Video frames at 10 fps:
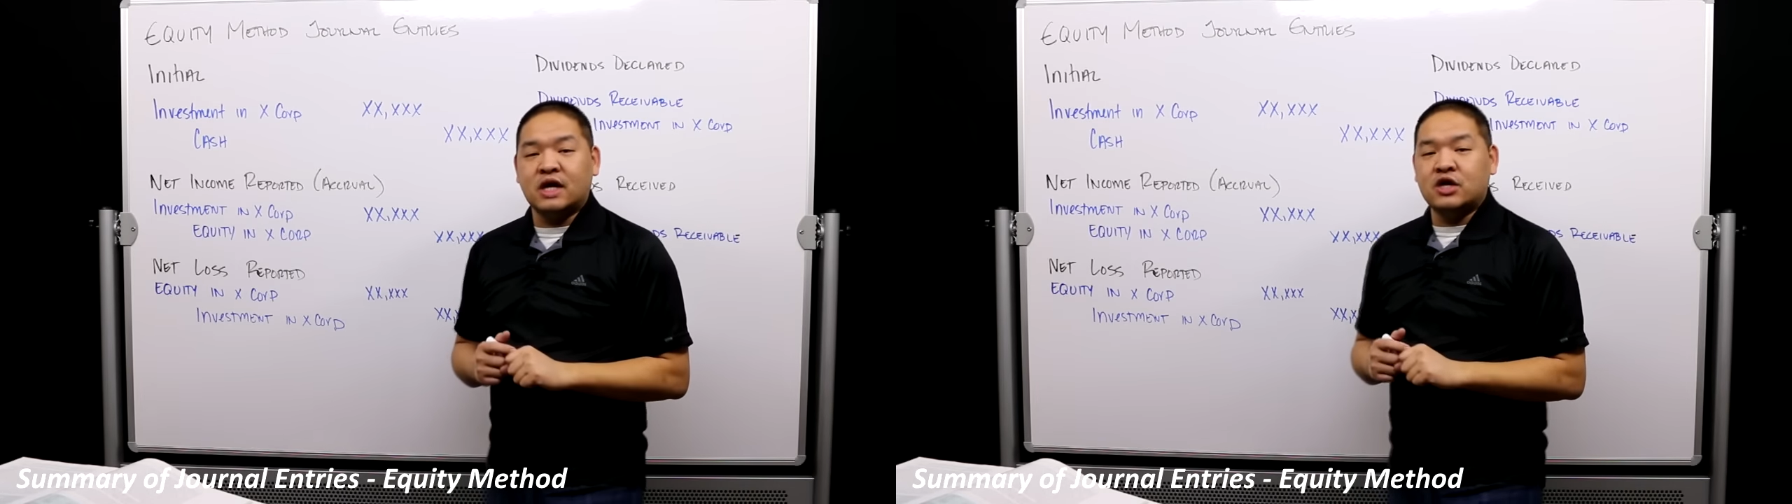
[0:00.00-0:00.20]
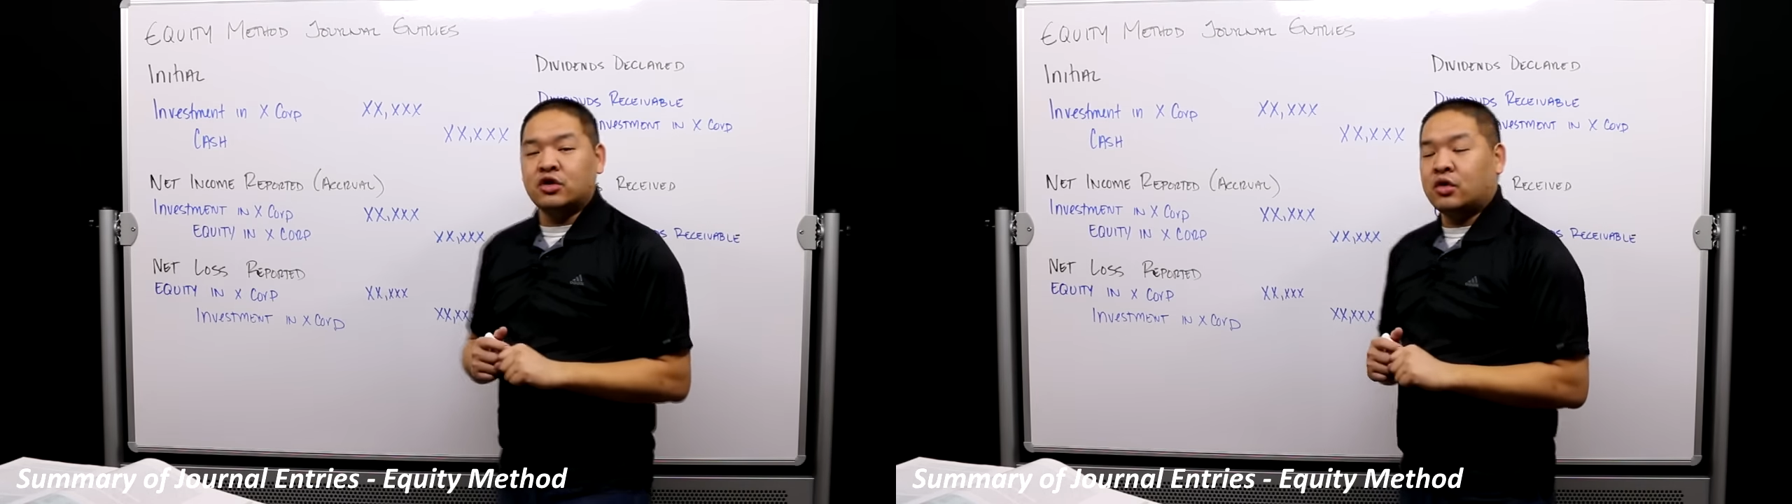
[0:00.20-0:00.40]

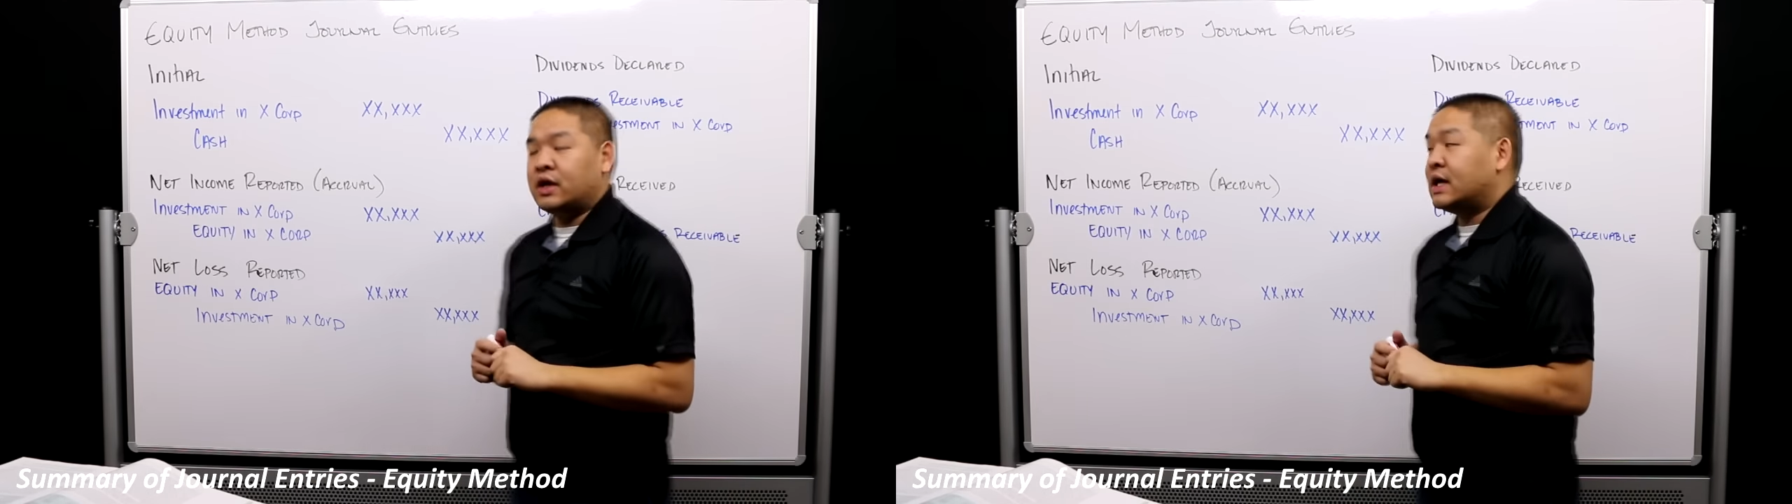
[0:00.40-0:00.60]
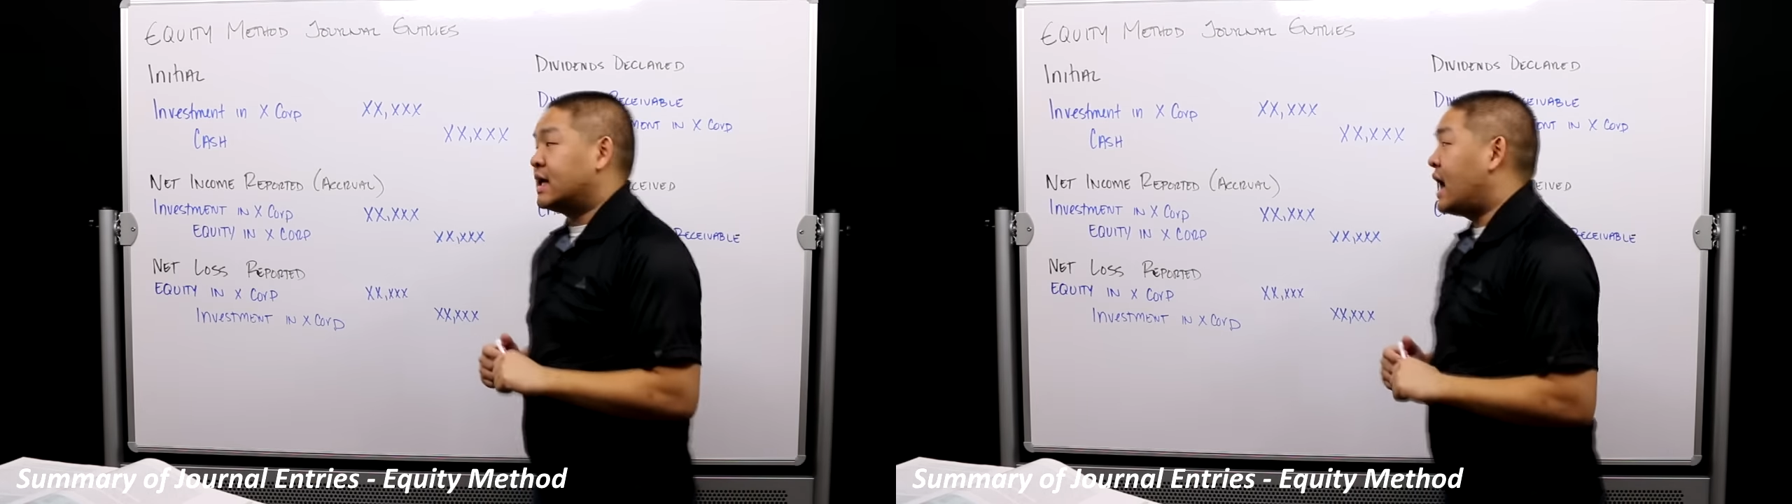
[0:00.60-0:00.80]
that you're
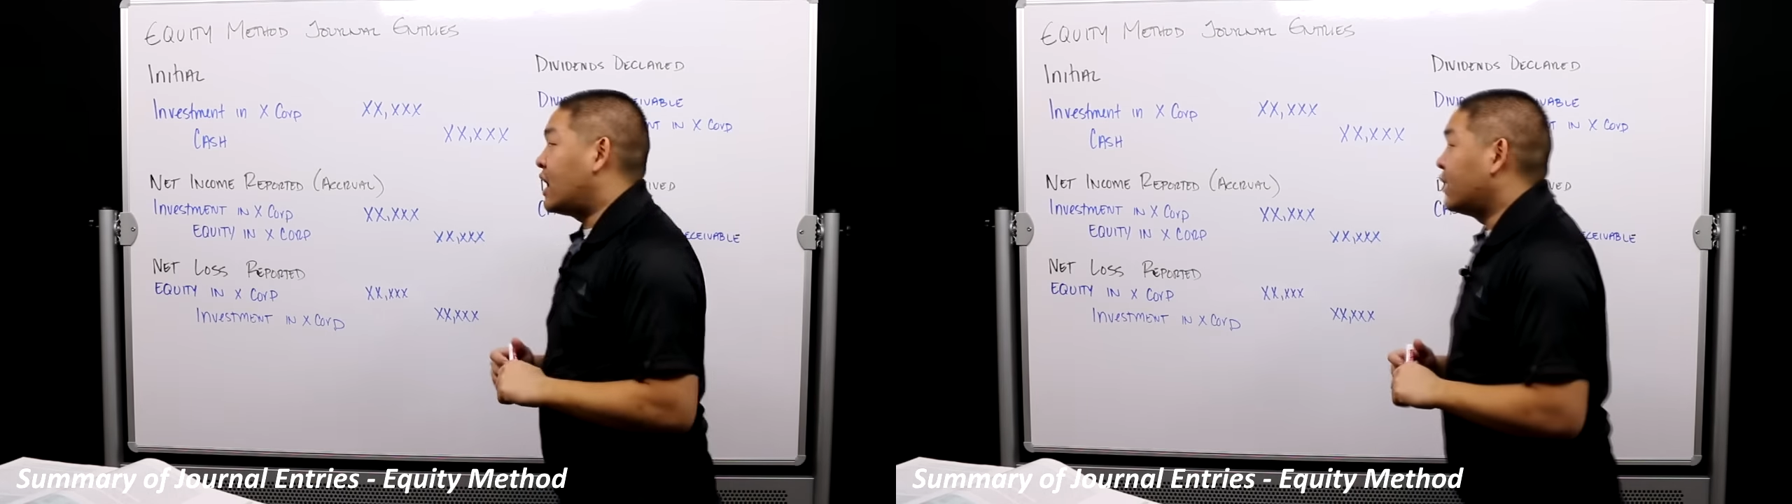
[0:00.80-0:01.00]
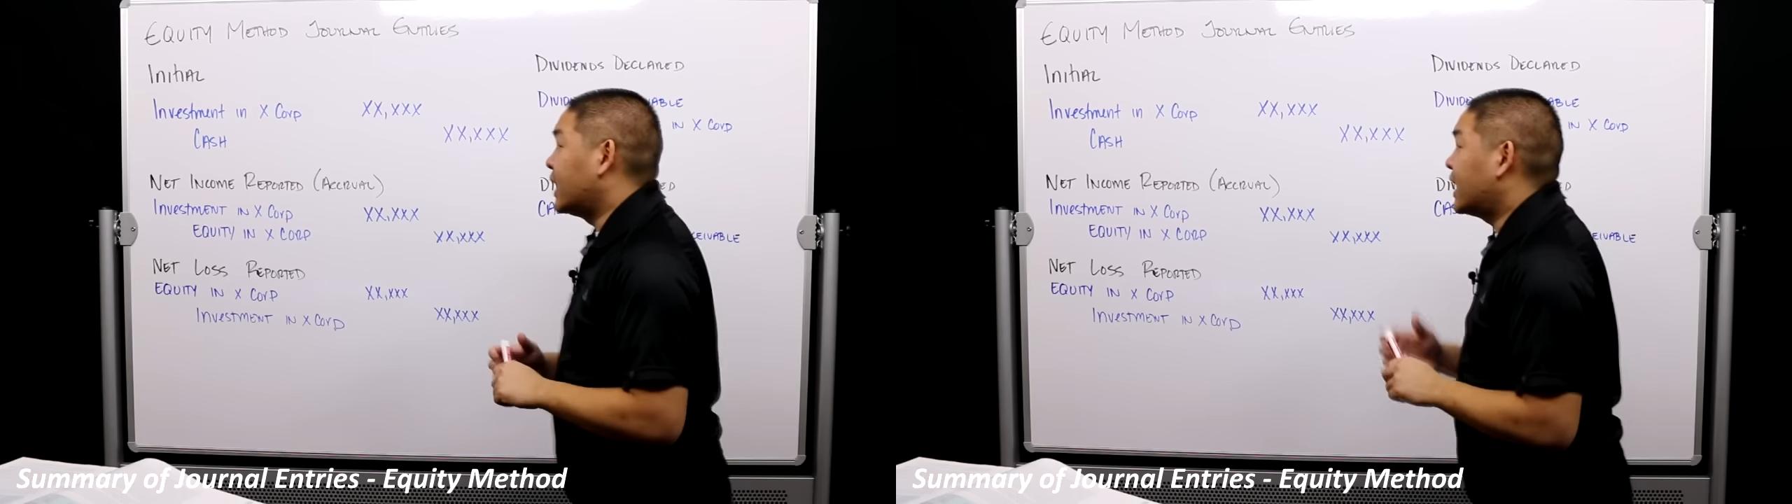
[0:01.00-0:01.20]
going to
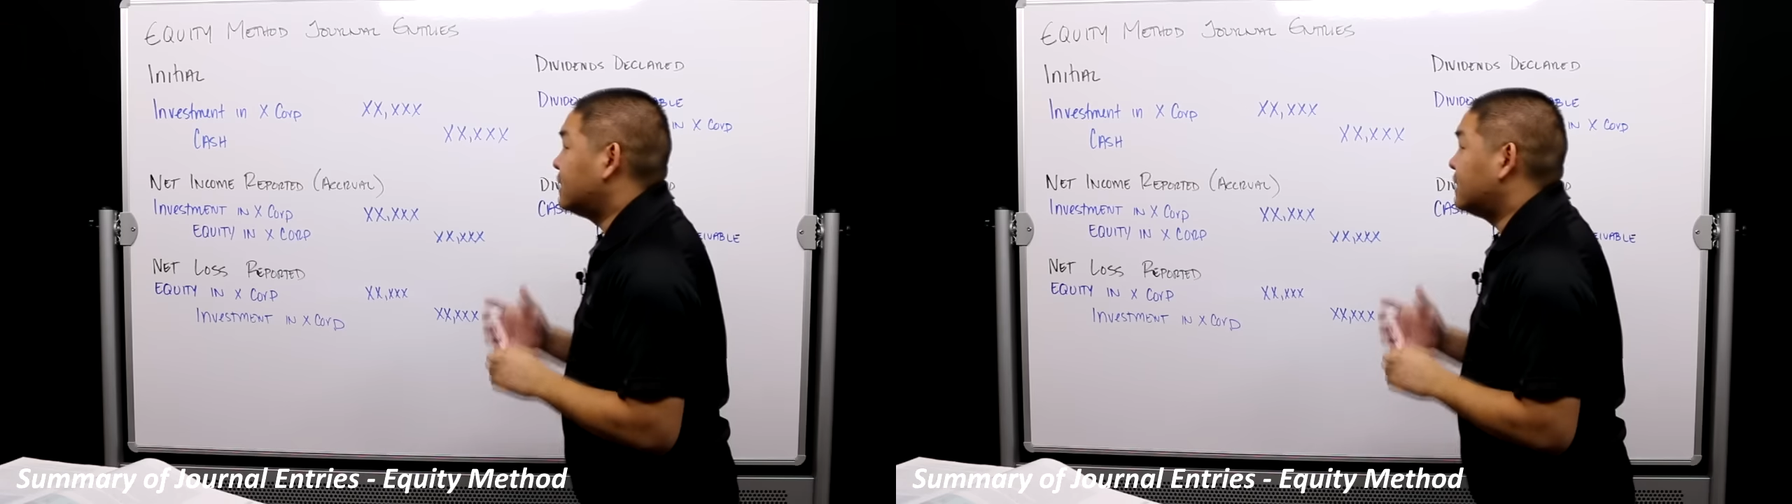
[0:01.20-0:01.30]
encounter when it